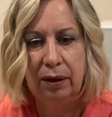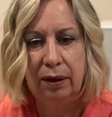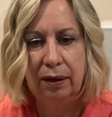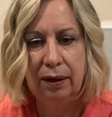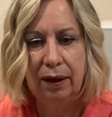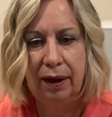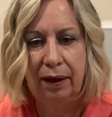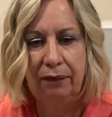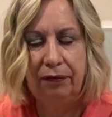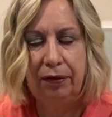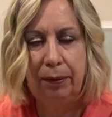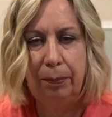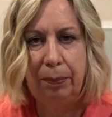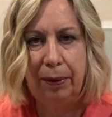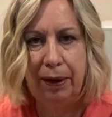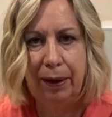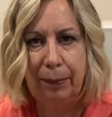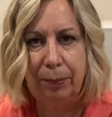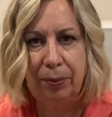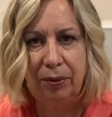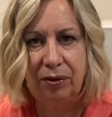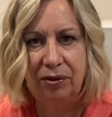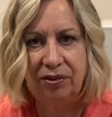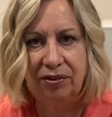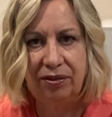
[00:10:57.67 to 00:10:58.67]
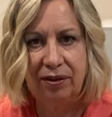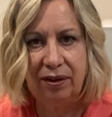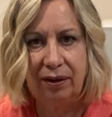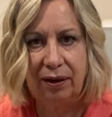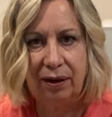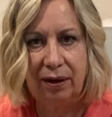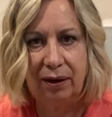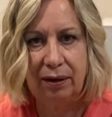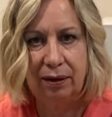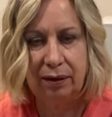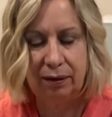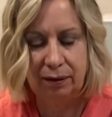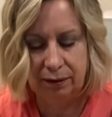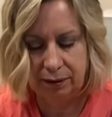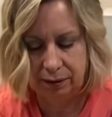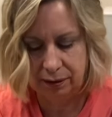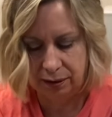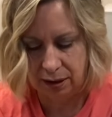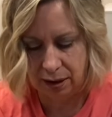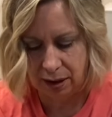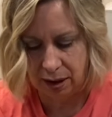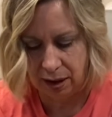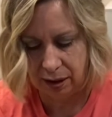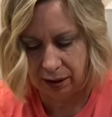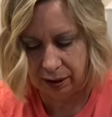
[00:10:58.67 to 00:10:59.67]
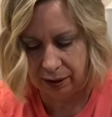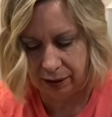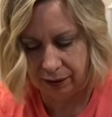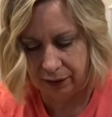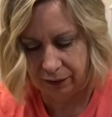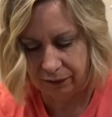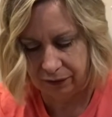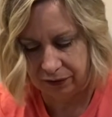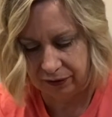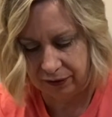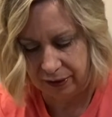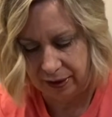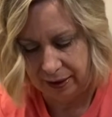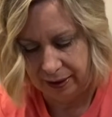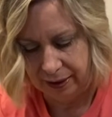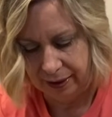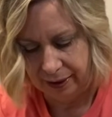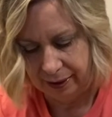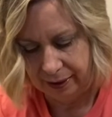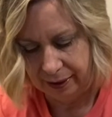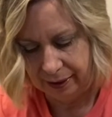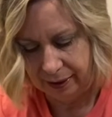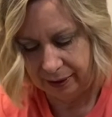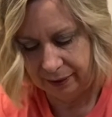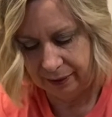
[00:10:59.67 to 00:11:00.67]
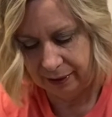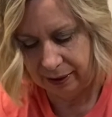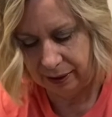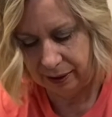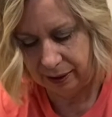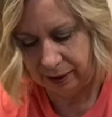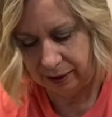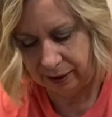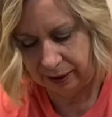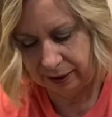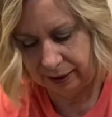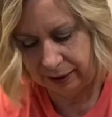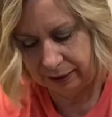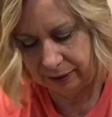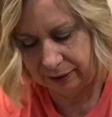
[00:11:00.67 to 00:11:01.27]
of the peppers and olives. And then I like